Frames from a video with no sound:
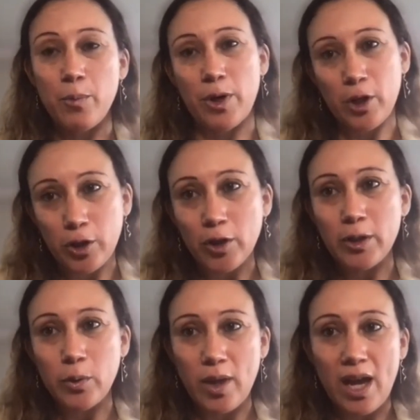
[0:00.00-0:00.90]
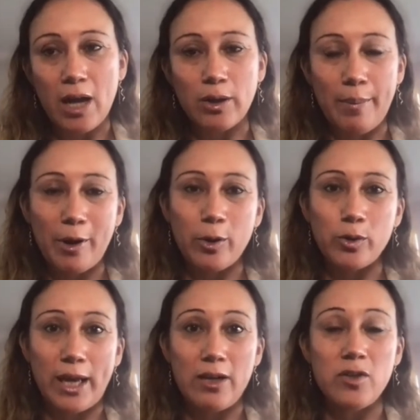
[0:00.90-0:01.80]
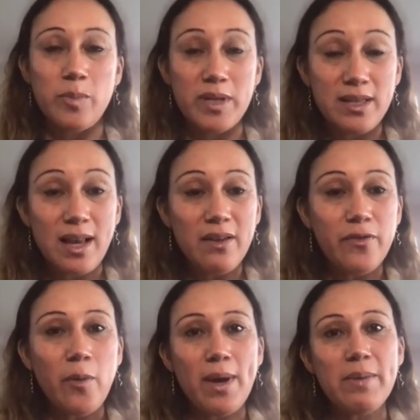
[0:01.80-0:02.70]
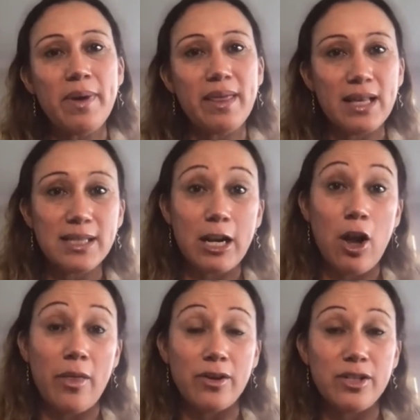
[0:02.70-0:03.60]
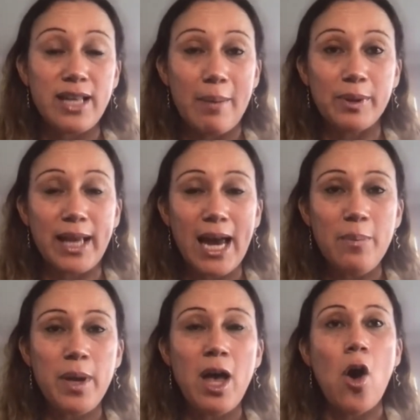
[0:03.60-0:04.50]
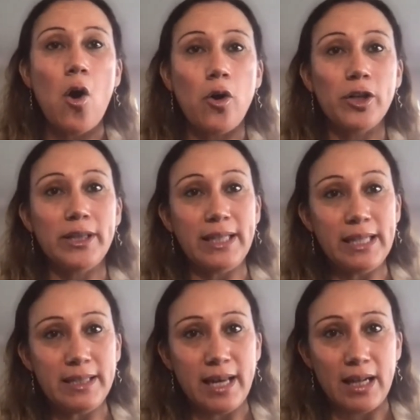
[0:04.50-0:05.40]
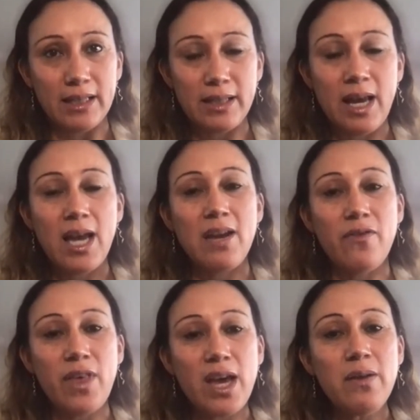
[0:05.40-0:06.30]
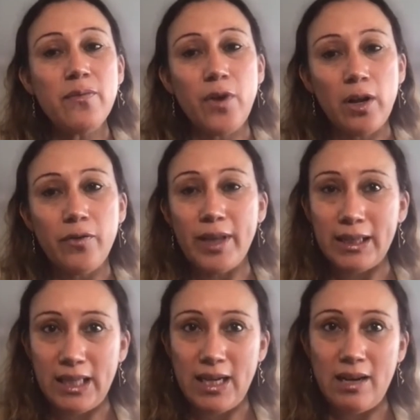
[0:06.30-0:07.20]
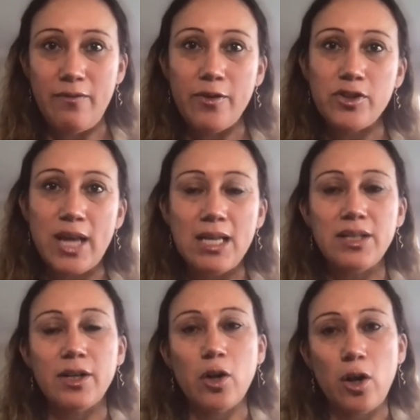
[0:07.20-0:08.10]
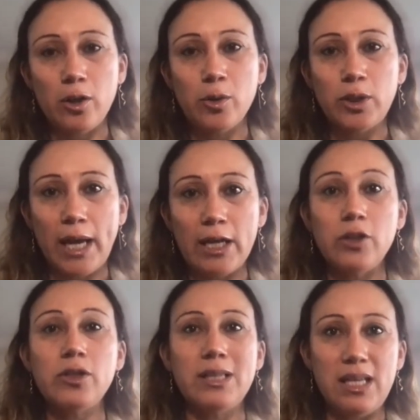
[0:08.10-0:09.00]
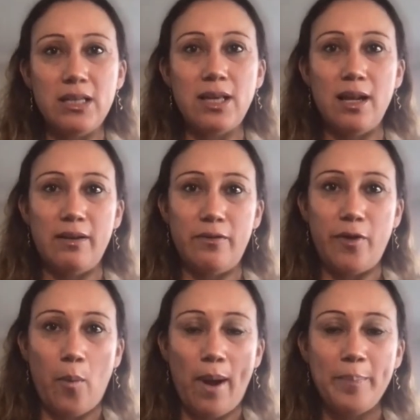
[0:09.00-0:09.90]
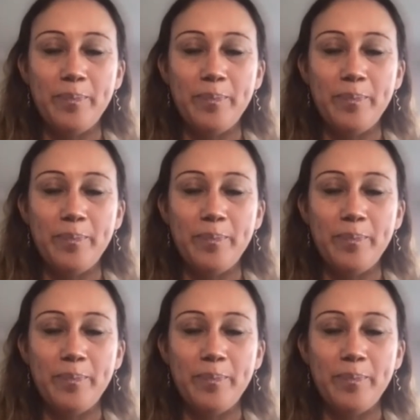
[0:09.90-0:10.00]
and we're not talking today about cutaneous B-cell lymphoma, but that's another subtype, or T cells. If they involve the T lymphocytes, they're called cutaneous T-cell lymphoma.